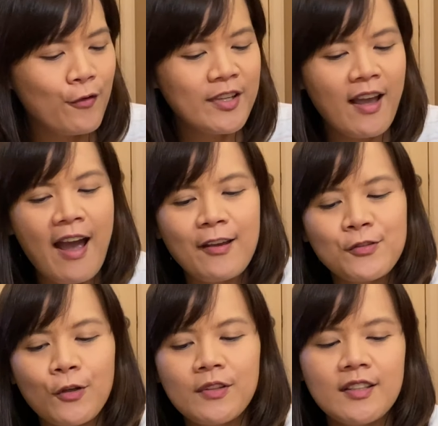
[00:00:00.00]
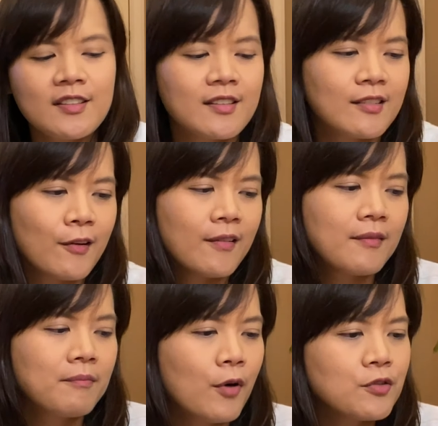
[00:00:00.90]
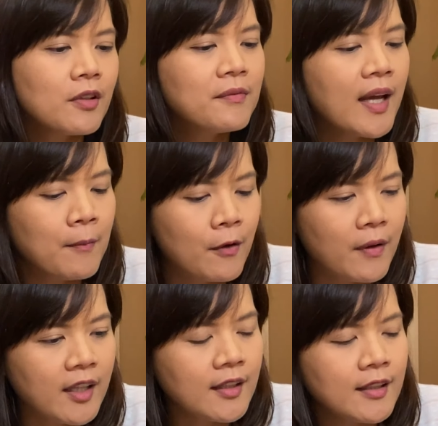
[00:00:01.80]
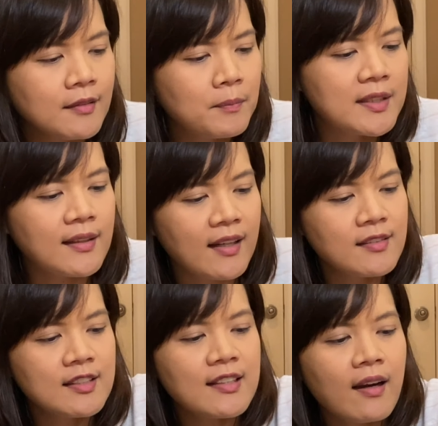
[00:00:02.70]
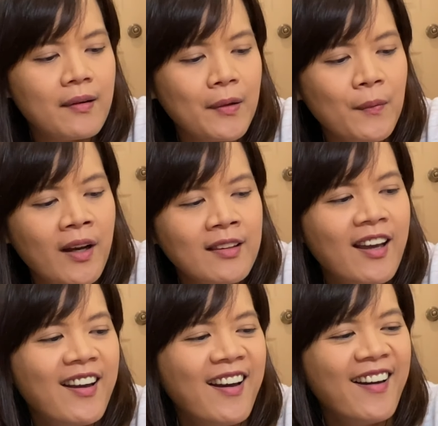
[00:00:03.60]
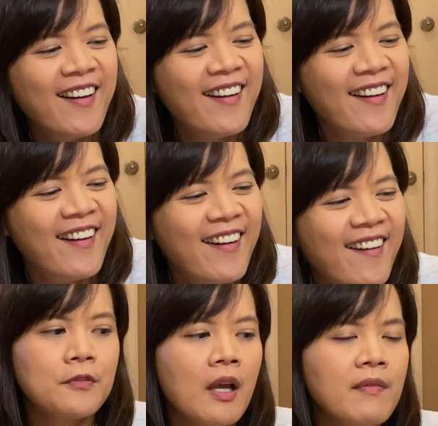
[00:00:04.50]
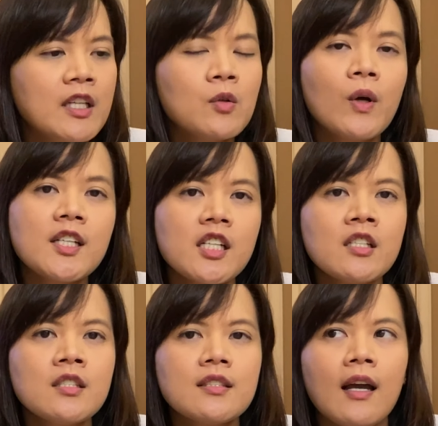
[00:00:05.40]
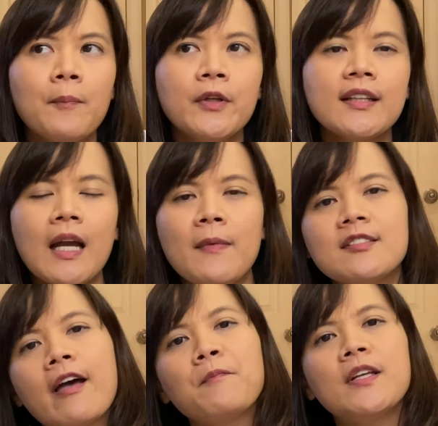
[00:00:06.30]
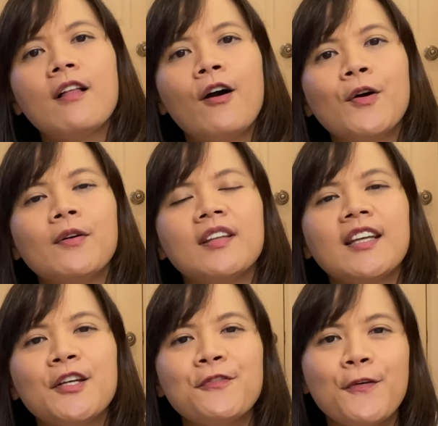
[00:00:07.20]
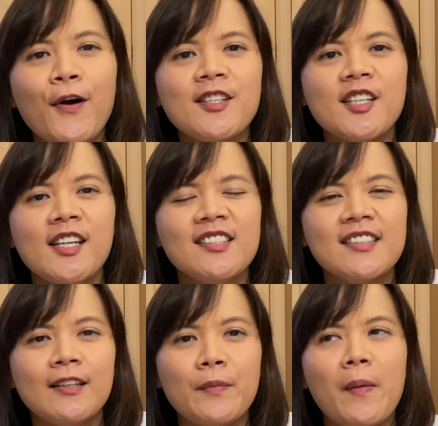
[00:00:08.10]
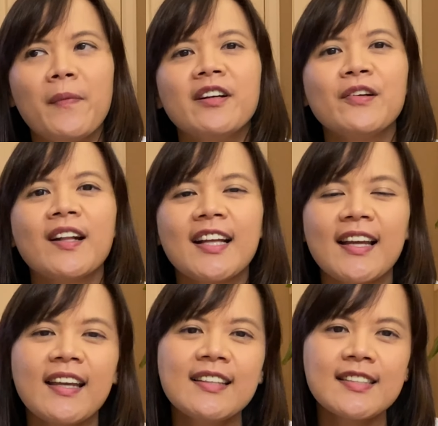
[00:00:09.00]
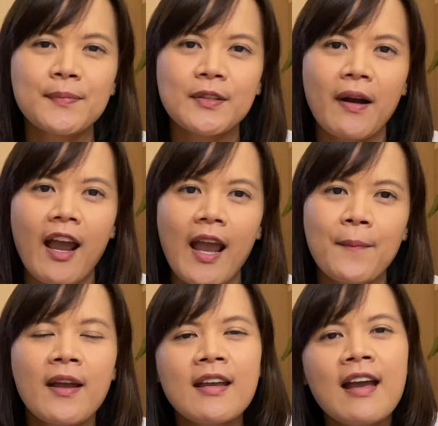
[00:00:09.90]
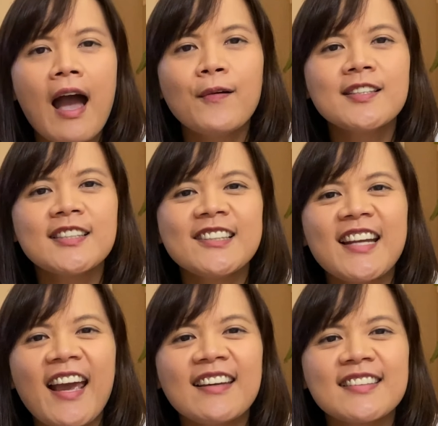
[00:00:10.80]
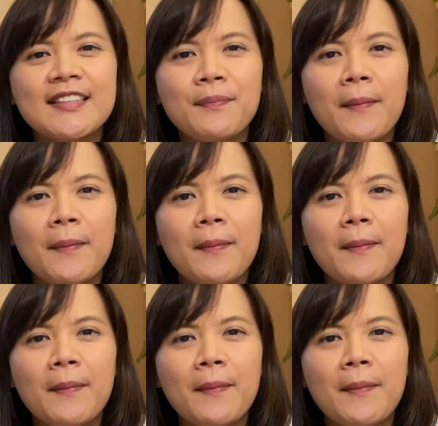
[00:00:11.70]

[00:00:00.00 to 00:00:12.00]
yeah, I saw this, most of them already besides this ugly one. If you have any questions, put a comment down below. Thank you for watching. So remember to click like and subscribe. I will see you next. Bye